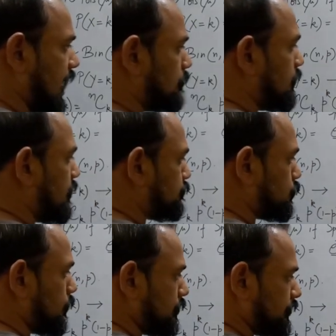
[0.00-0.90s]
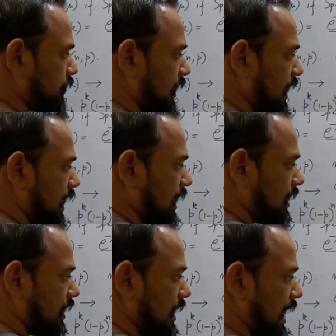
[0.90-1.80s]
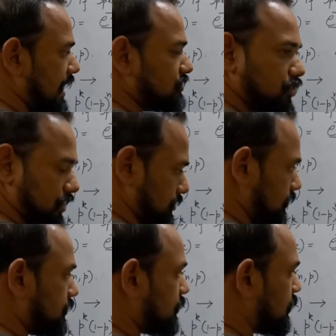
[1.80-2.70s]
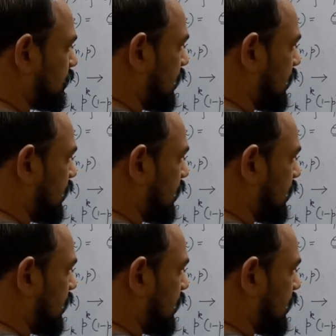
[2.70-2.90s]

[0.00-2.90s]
I'm left with k n's here.